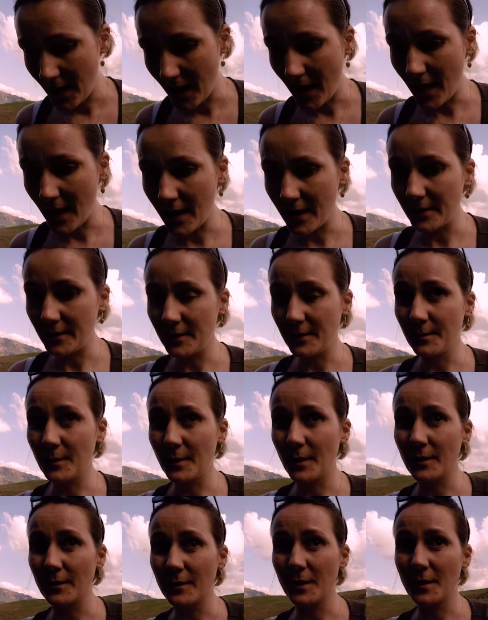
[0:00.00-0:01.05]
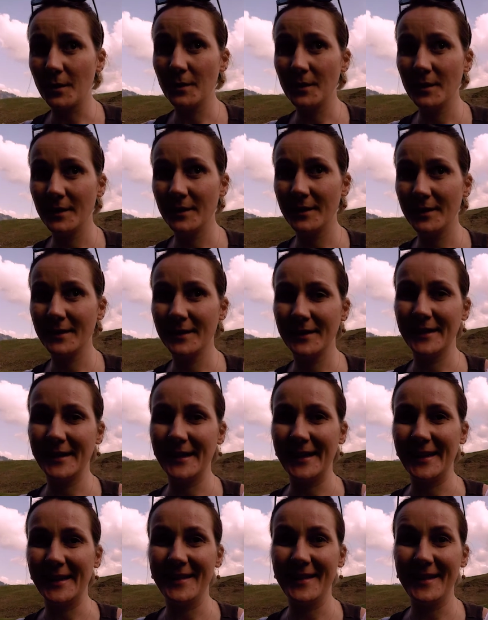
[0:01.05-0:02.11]
And tomorrow
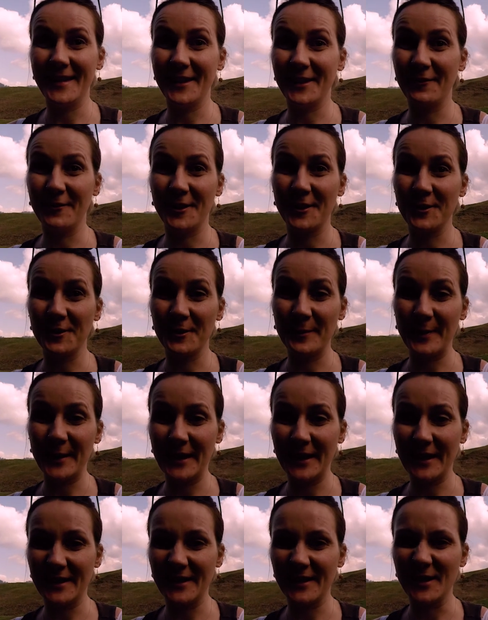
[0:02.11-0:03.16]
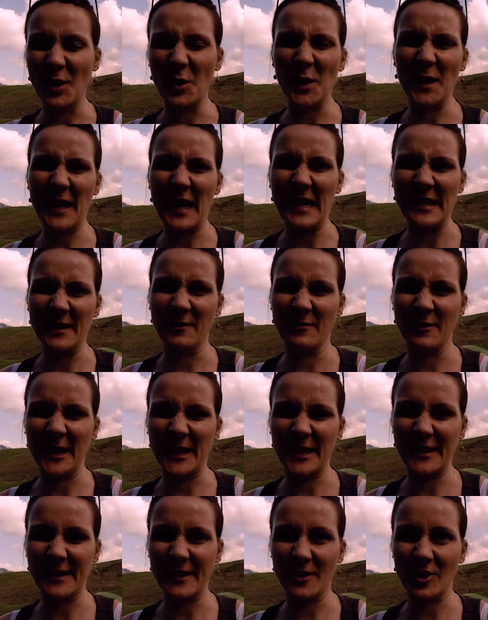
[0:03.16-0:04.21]
the adventure begins. No, it has
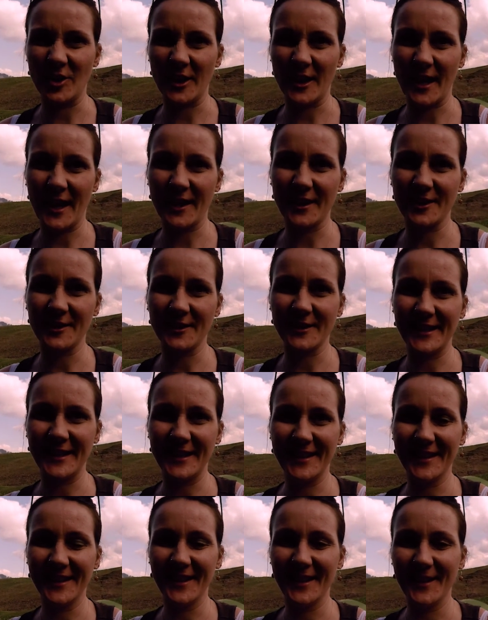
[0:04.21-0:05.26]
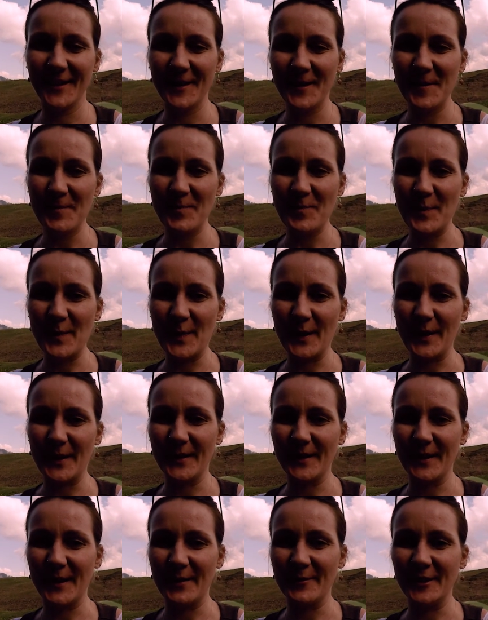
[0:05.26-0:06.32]
already started actually. But
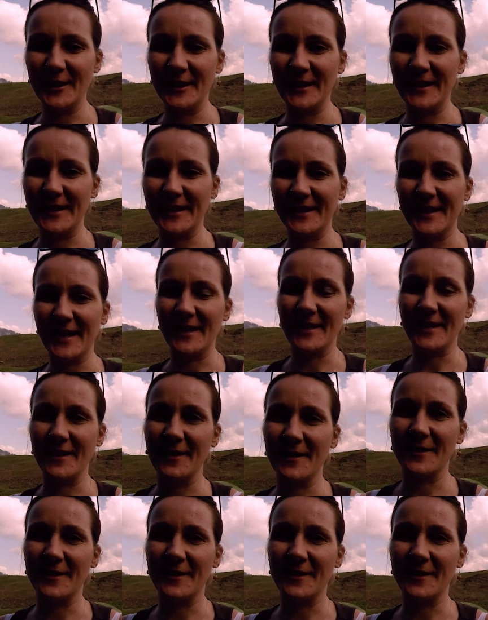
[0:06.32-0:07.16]
I'm really excited.